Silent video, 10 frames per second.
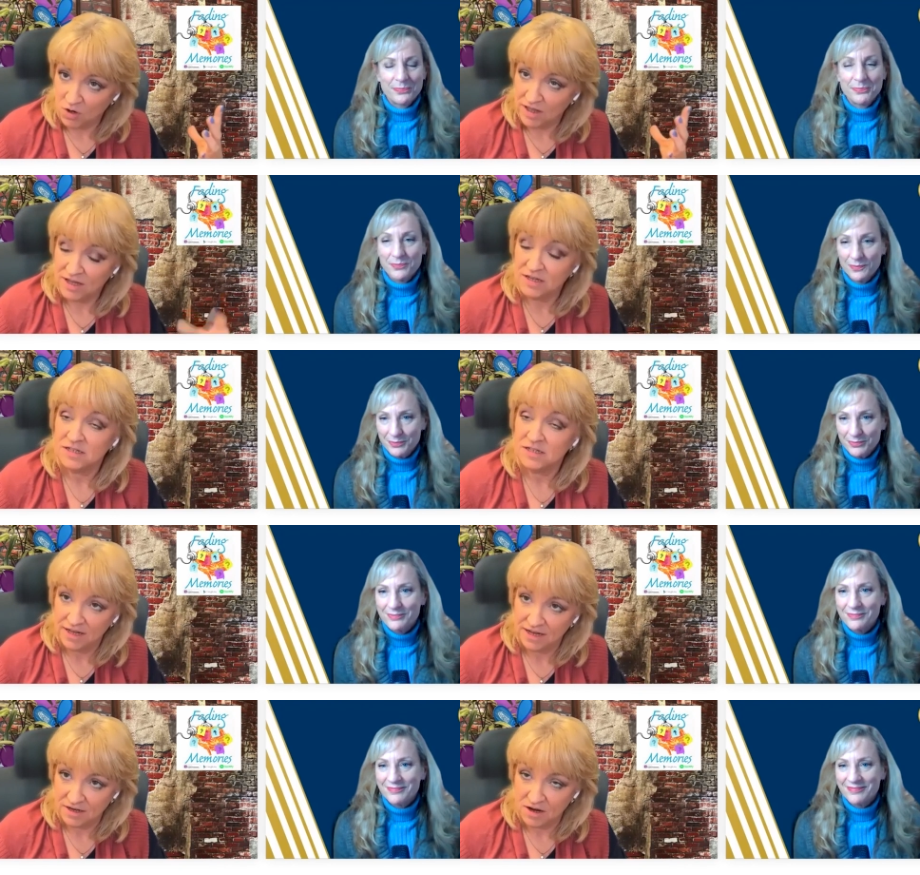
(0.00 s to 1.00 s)
Speaker 1: heard this. They
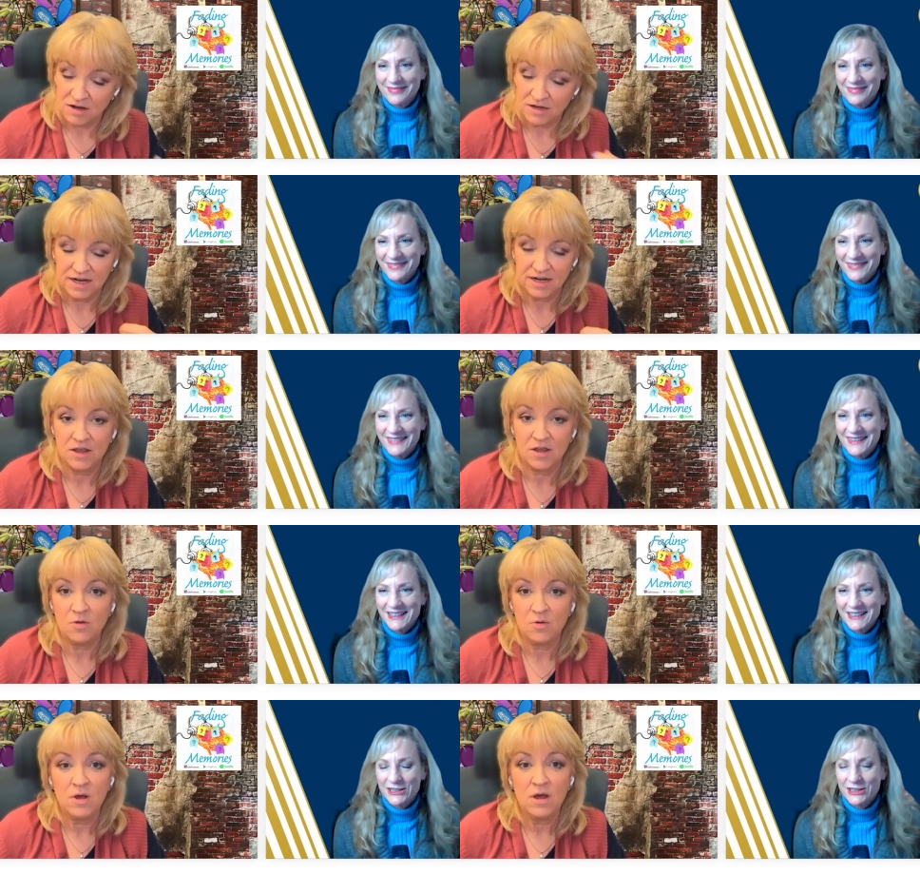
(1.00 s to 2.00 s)
could contact
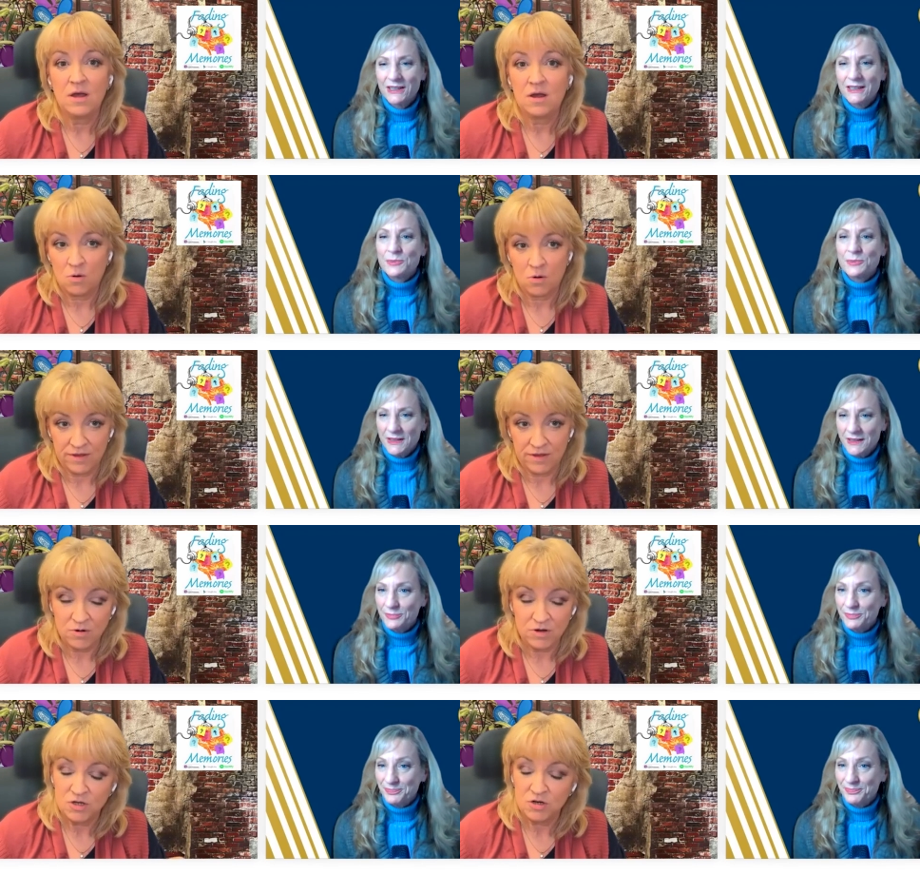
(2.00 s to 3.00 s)
you or their own
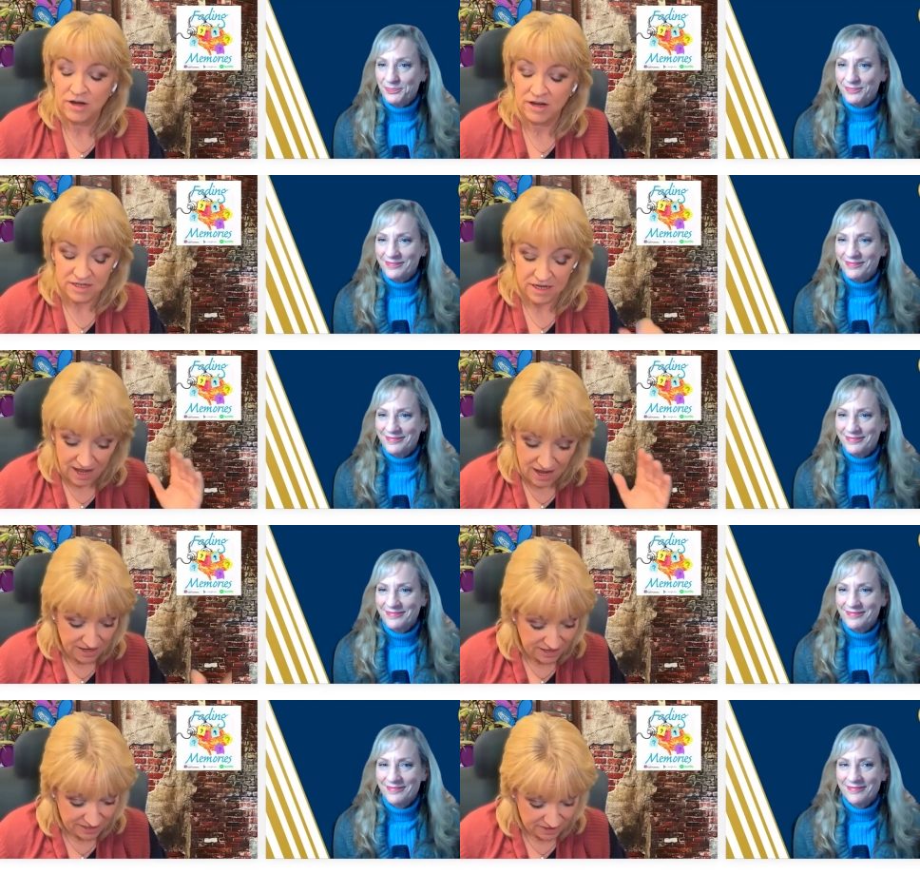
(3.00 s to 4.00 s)
attorney and say, "Hey, I
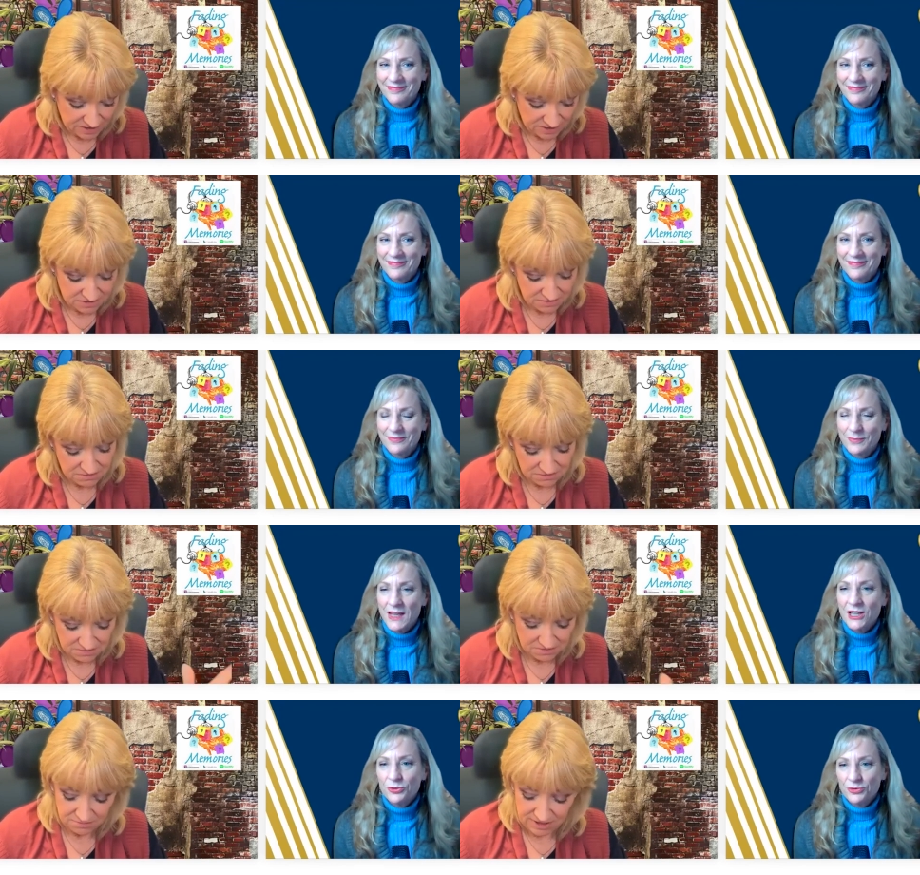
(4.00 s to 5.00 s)
need this."
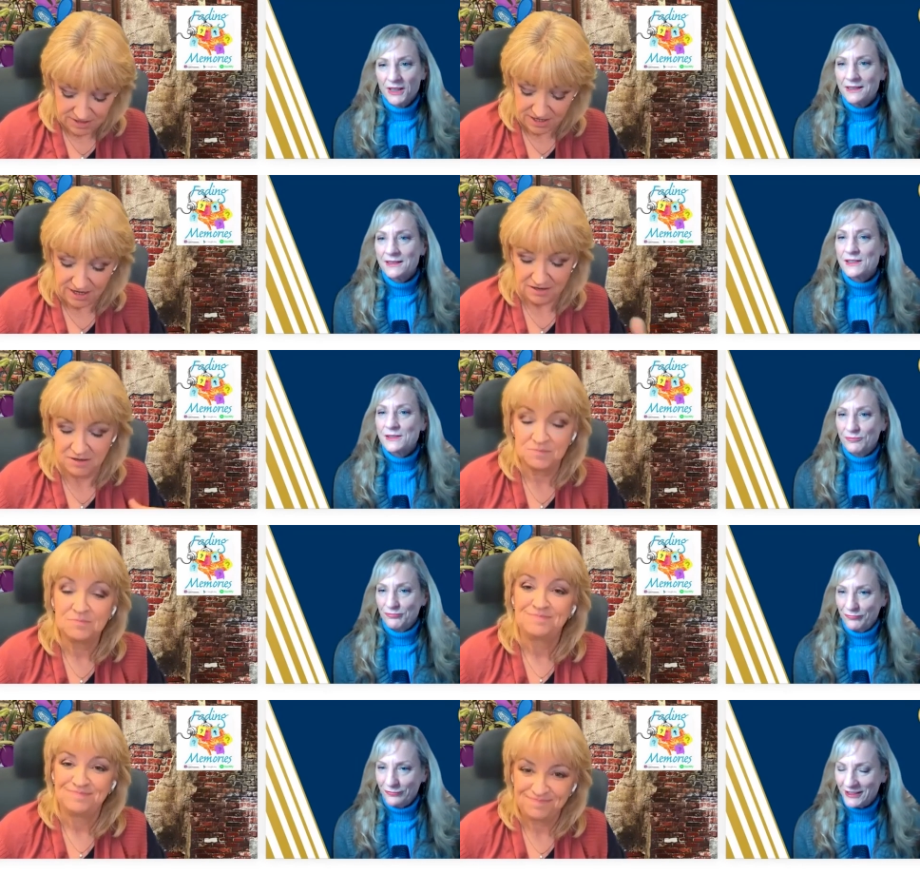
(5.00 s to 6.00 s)
Get right. to getting.
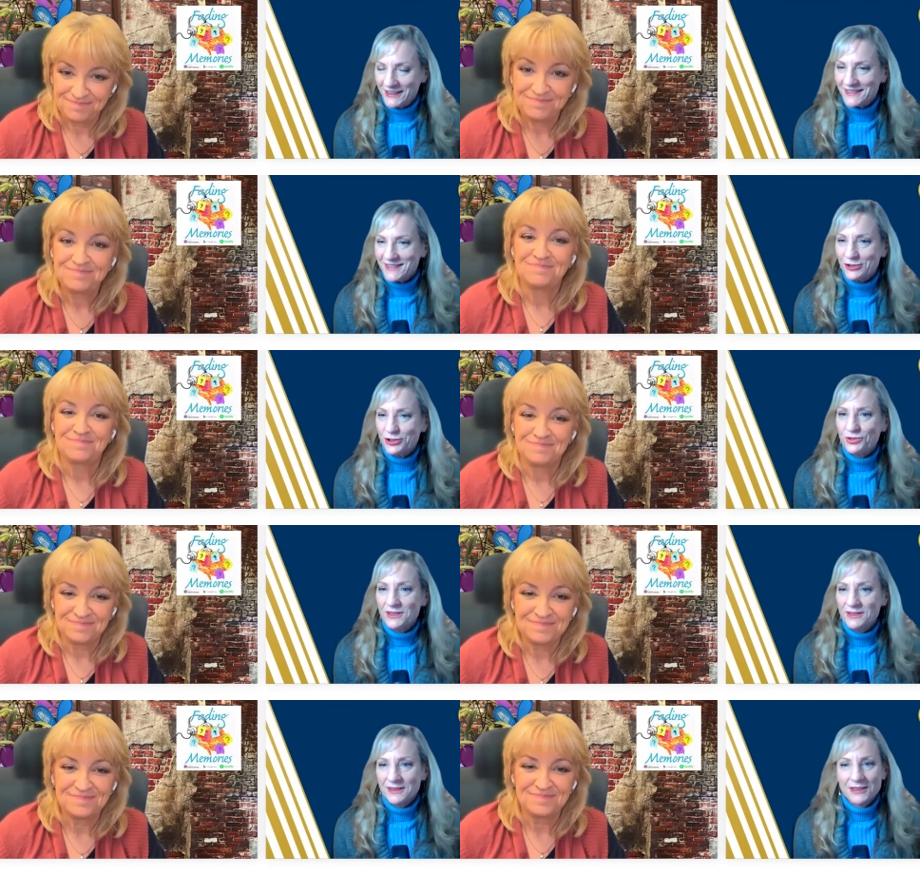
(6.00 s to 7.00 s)
Speaker 2: Right. So you
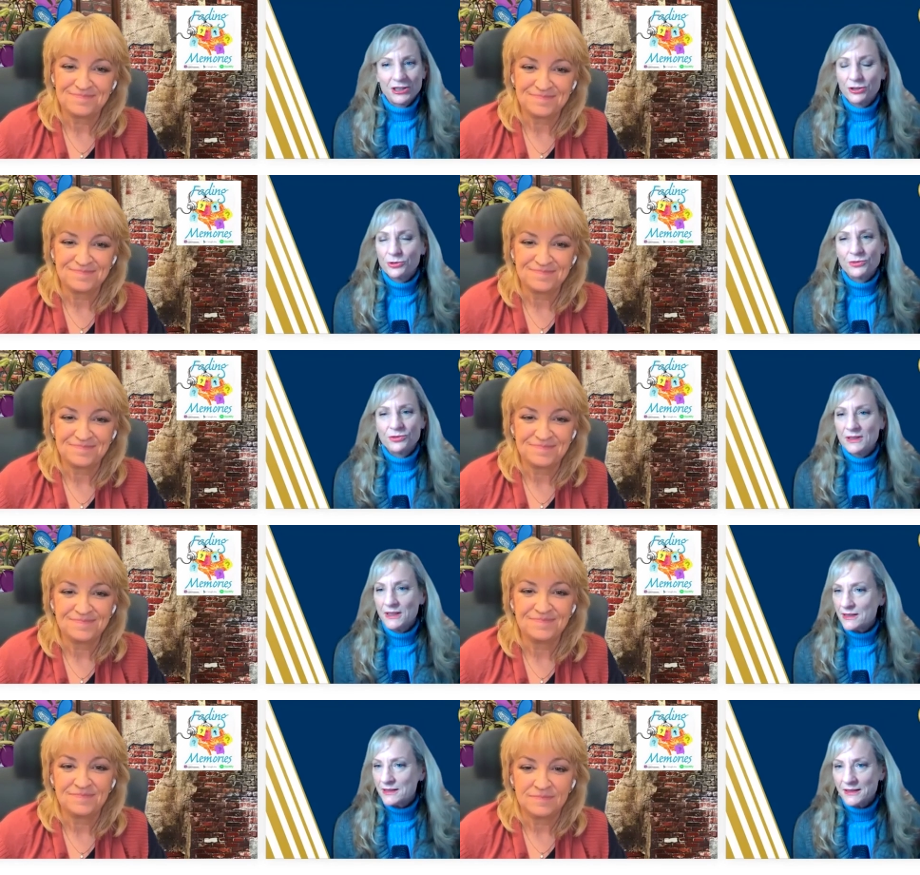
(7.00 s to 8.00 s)
can, you know, you can
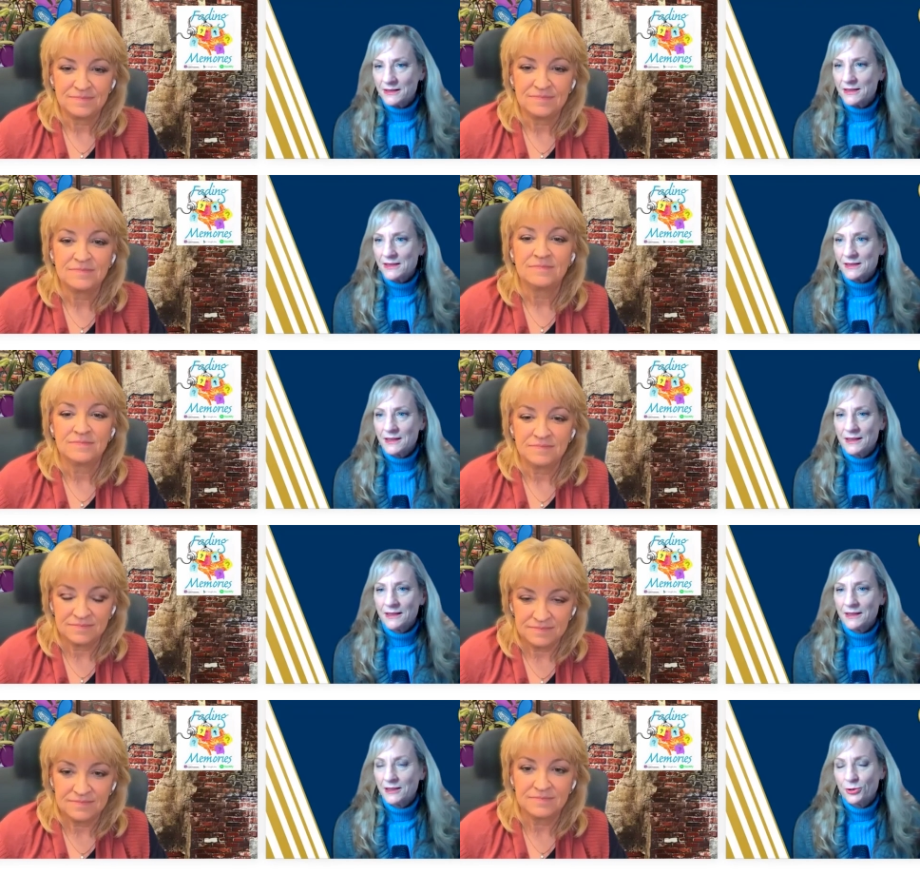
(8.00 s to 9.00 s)
contact us on
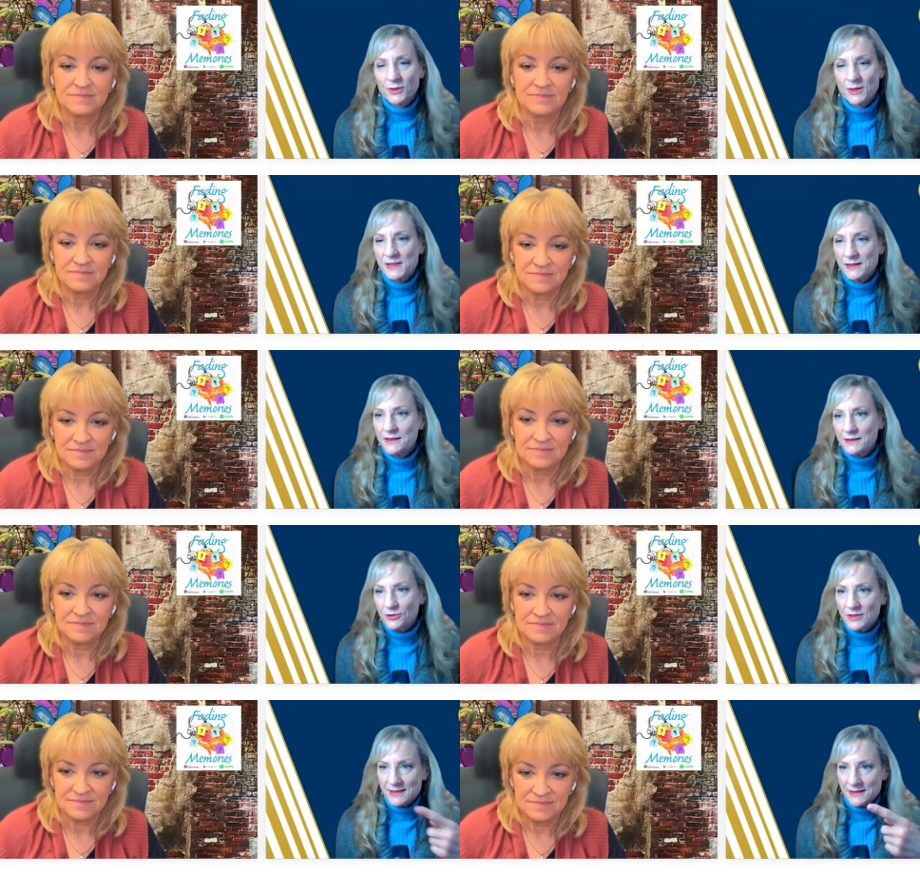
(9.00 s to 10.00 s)
uh, our website. You
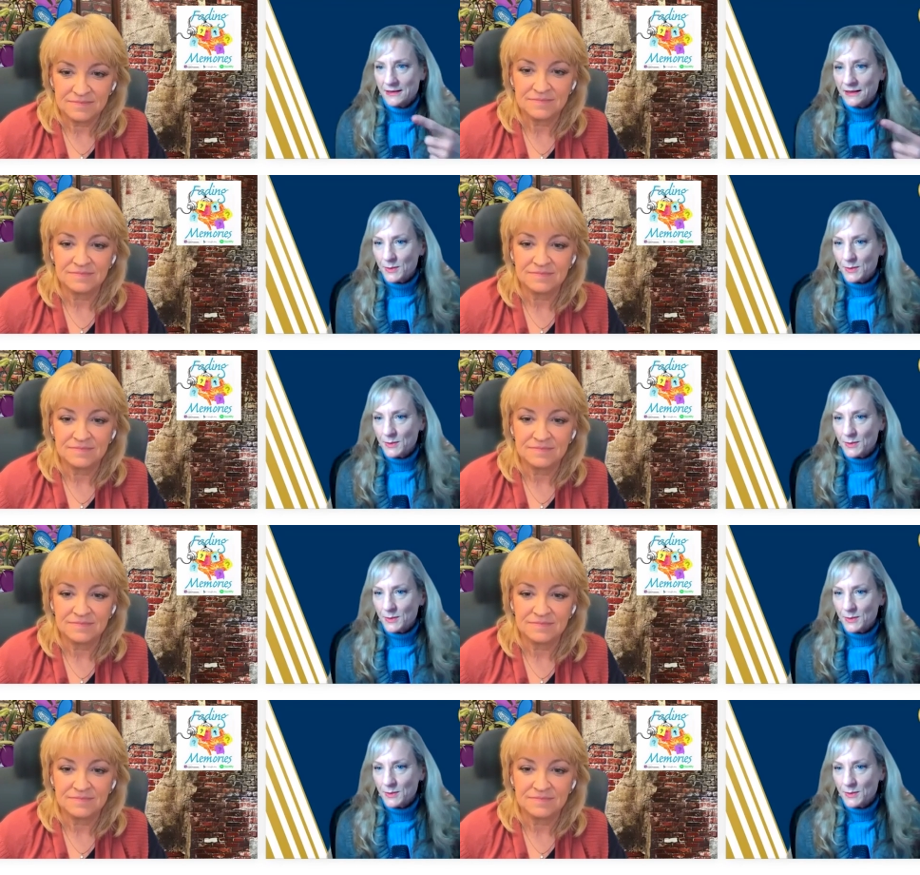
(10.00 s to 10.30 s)
can see